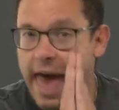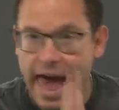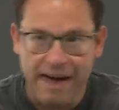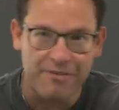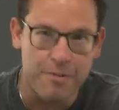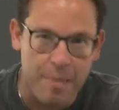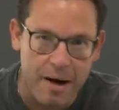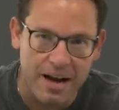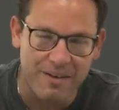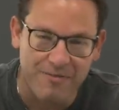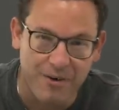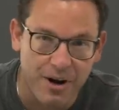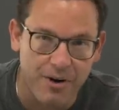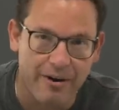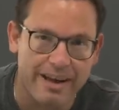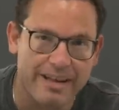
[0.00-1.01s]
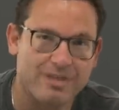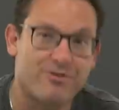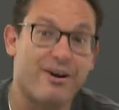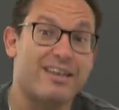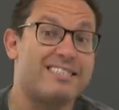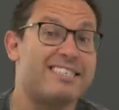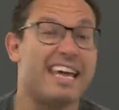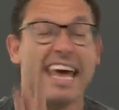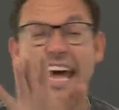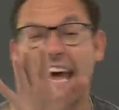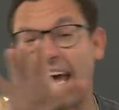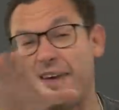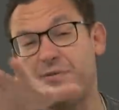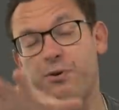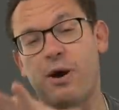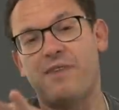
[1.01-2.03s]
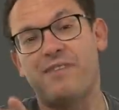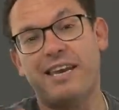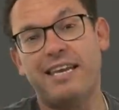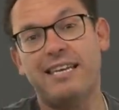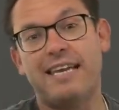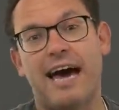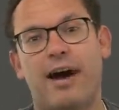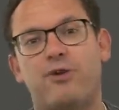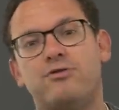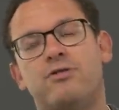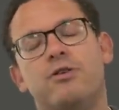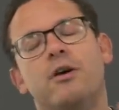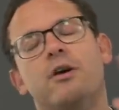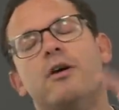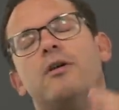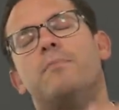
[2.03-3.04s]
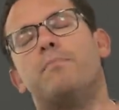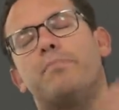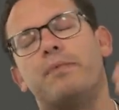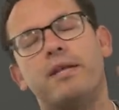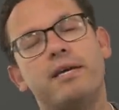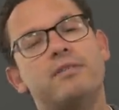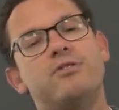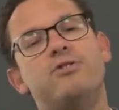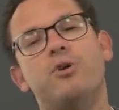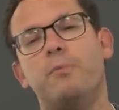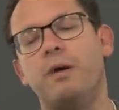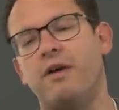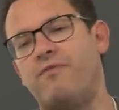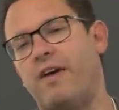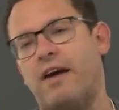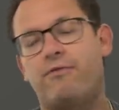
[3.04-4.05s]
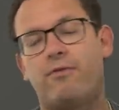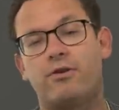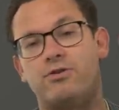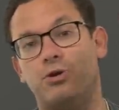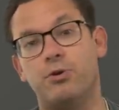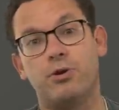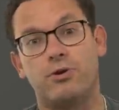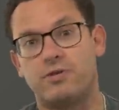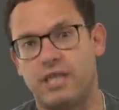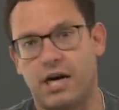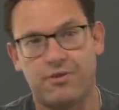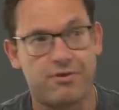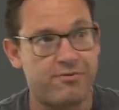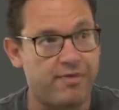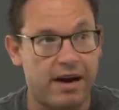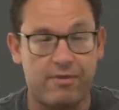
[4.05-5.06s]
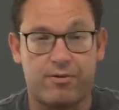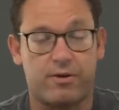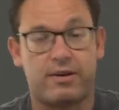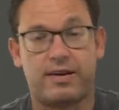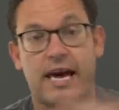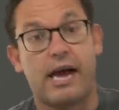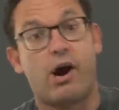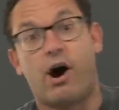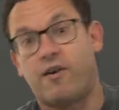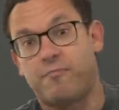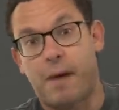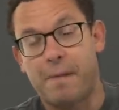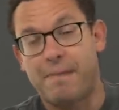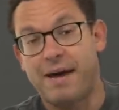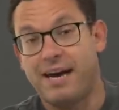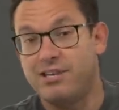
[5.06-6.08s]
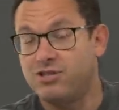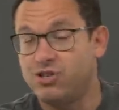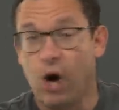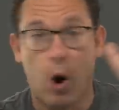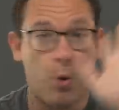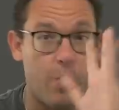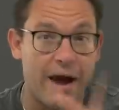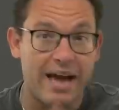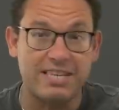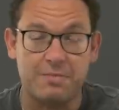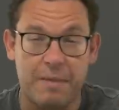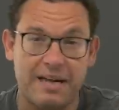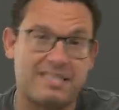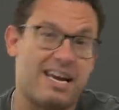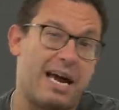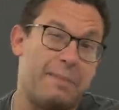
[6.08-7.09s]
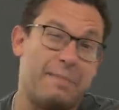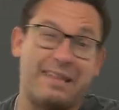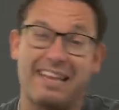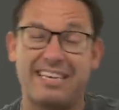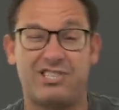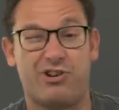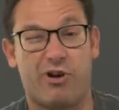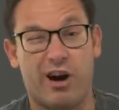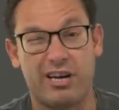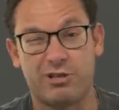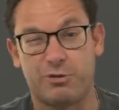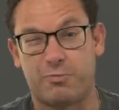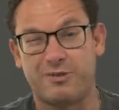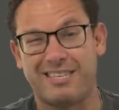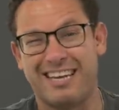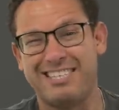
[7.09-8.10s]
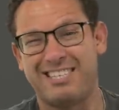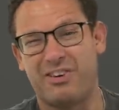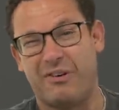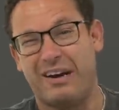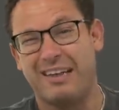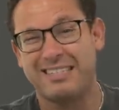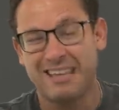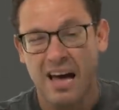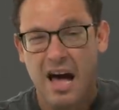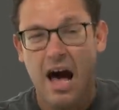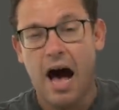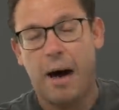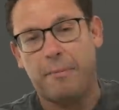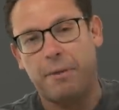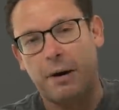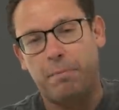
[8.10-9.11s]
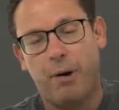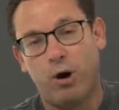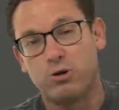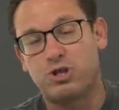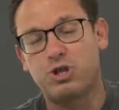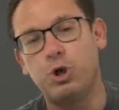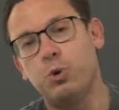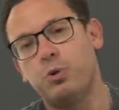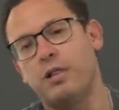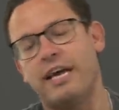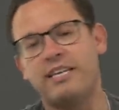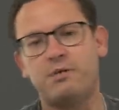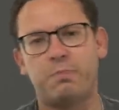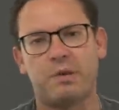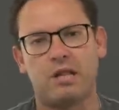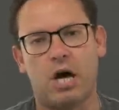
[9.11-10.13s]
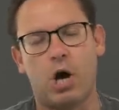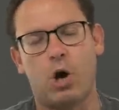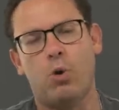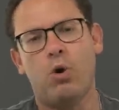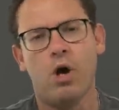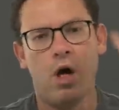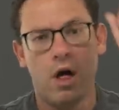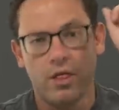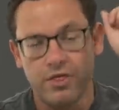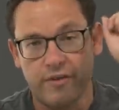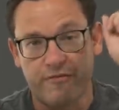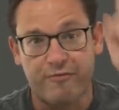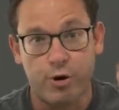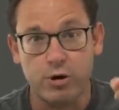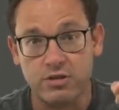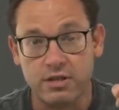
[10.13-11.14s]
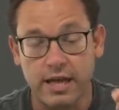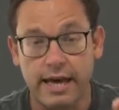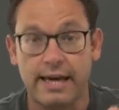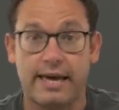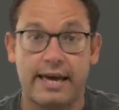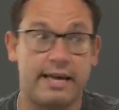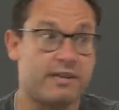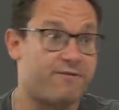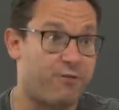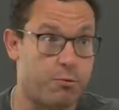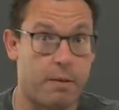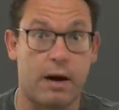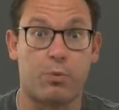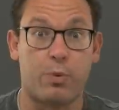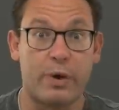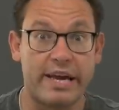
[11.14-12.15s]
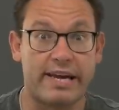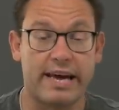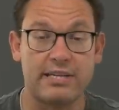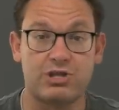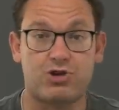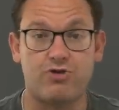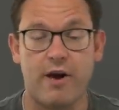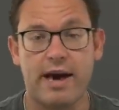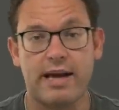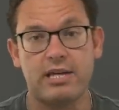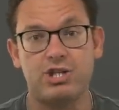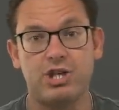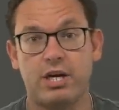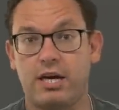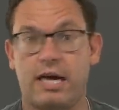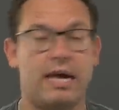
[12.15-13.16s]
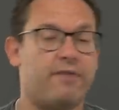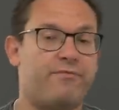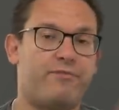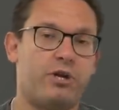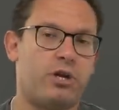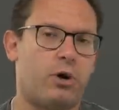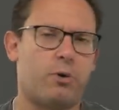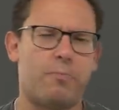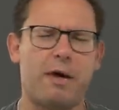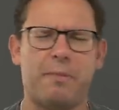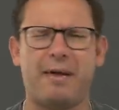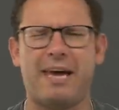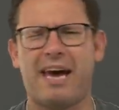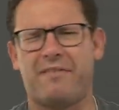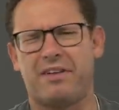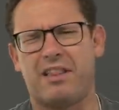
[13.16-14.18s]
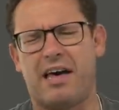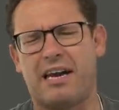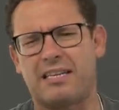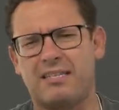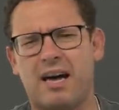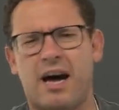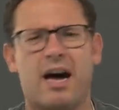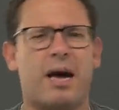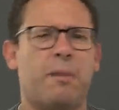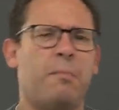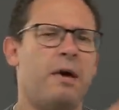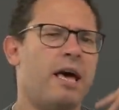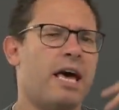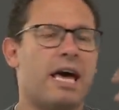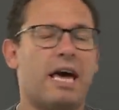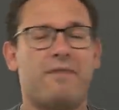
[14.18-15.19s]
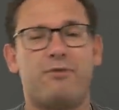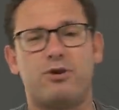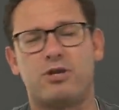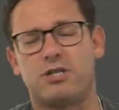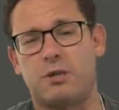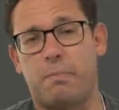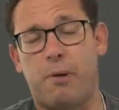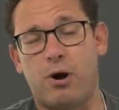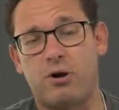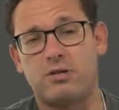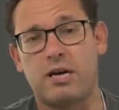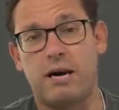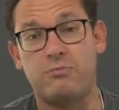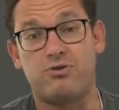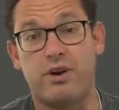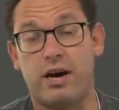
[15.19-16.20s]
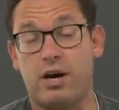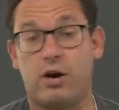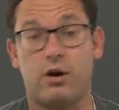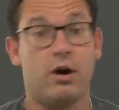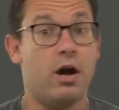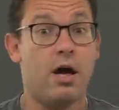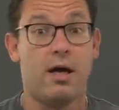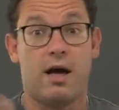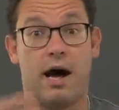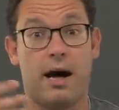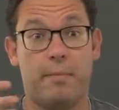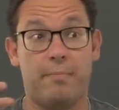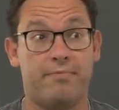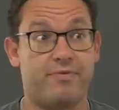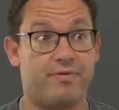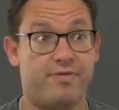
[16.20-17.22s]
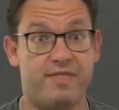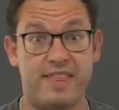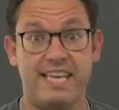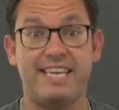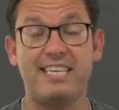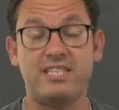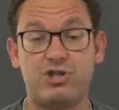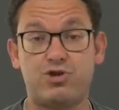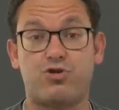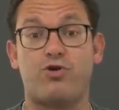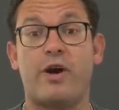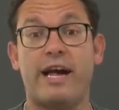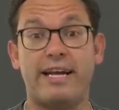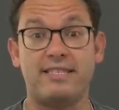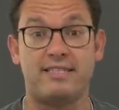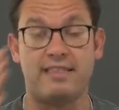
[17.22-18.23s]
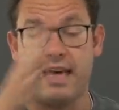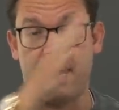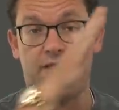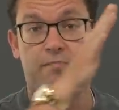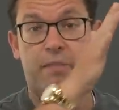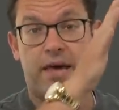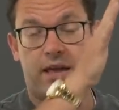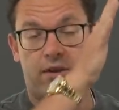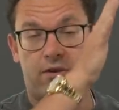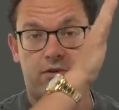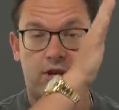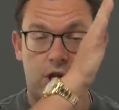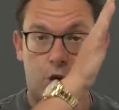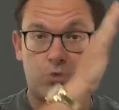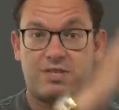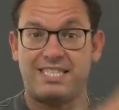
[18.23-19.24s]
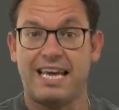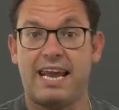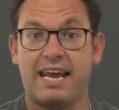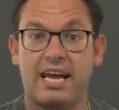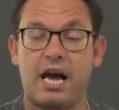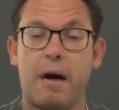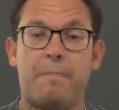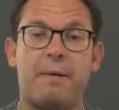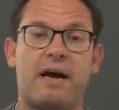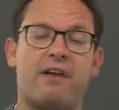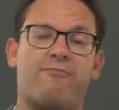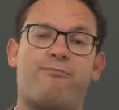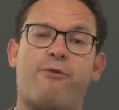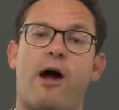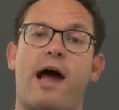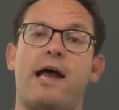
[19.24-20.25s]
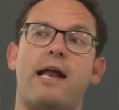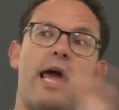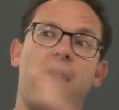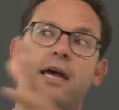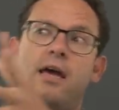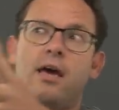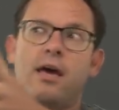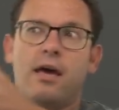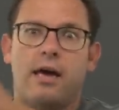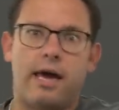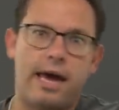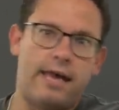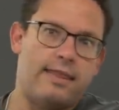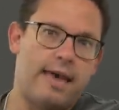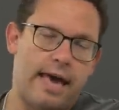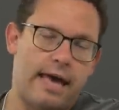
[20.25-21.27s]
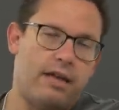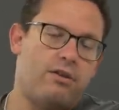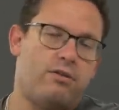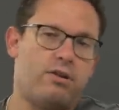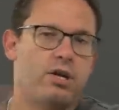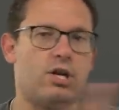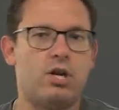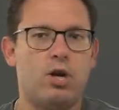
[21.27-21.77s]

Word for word: everybody for your interest. If you have any doubts, please do me a favor, do yourself a favor, get off my page. Don't waste my time unless you're 100% serious. I'm gonna post two links below. The first link is for my weekend strategy. If you don't maybe have a lot of time, if you're just a part-time trader, these trades that have been, setting up on a Friday and then,